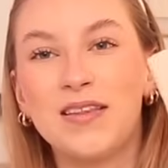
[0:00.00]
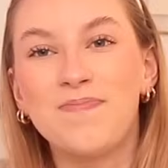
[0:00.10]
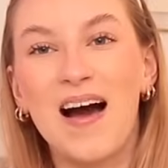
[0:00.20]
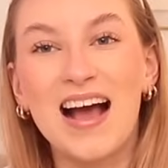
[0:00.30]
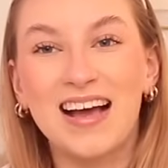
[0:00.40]
the
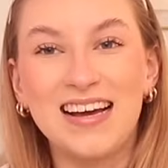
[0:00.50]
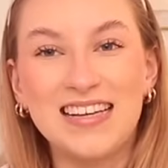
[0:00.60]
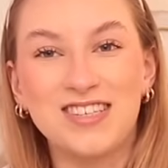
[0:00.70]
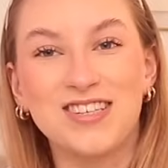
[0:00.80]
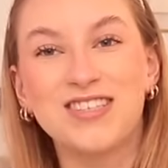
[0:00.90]
bag
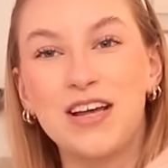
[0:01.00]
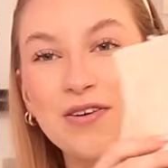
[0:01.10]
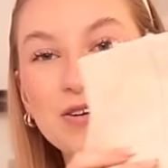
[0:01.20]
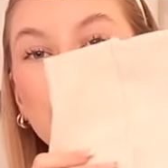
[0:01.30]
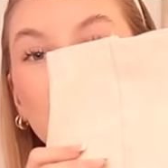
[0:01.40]
is just so
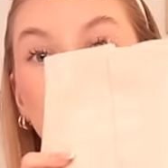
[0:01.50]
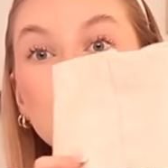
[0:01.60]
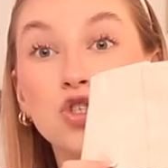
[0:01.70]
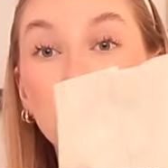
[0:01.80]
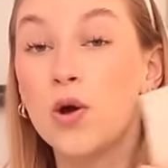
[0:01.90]
cool, and it's
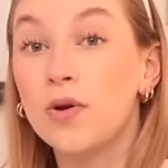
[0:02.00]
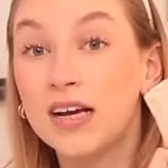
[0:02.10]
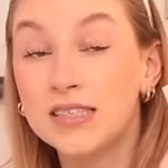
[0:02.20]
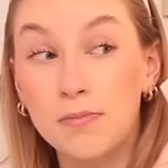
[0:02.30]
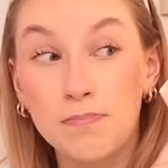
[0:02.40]
so
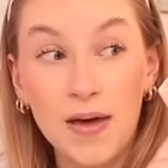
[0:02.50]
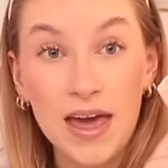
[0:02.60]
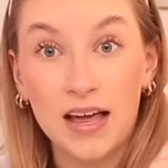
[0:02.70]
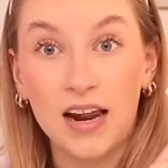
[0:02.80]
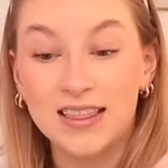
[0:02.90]
nice and
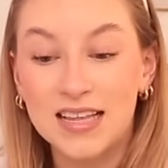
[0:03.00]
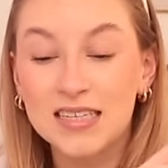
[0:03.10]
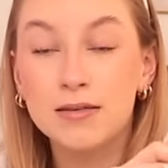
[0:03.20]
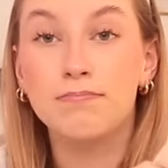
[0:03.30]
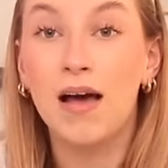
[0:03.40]
big. Like, this
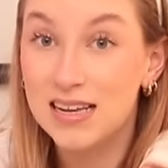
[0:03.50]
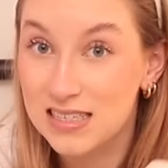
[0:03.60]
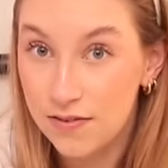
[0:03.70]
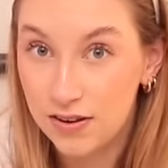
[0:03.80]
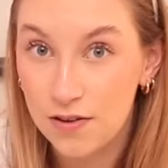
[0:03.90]
is
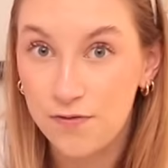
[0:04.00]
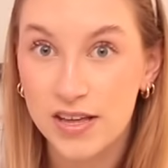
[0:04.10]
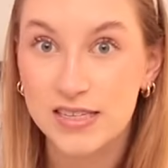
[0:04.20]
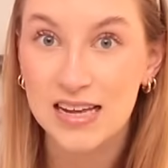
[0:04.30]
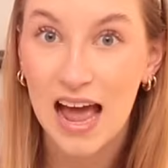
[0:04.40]
massive and it
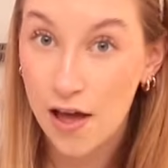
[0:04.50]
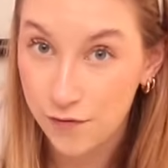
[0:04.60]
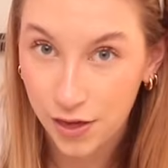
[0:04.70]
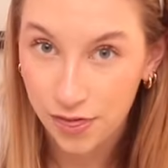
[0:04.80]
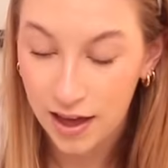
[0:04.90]
fits
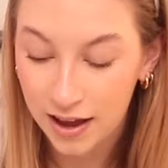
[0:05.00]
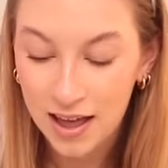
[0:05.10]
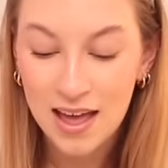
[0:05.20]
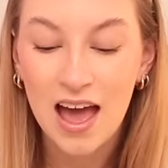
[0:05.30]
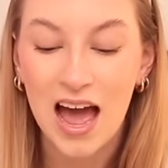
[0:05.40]
everything.
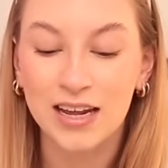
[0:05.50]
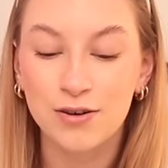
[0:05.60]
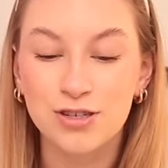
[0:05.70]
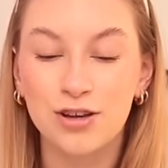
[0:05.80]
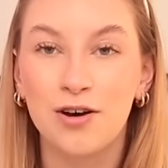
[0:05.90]
And he
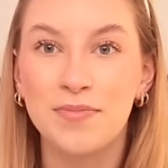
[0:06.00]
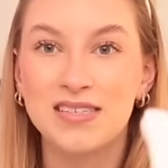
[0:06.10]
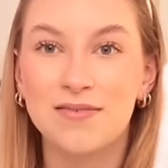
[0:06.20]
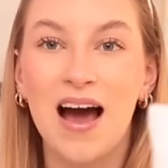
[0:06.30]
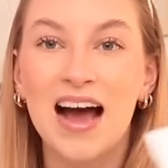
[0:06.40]
also got me
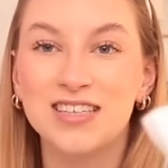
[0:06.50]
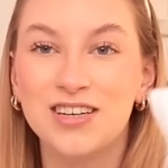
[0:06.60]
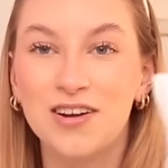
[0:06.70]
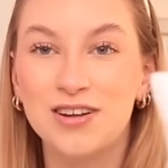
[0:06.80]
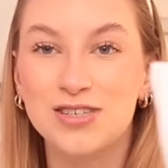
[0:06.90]
some Adenola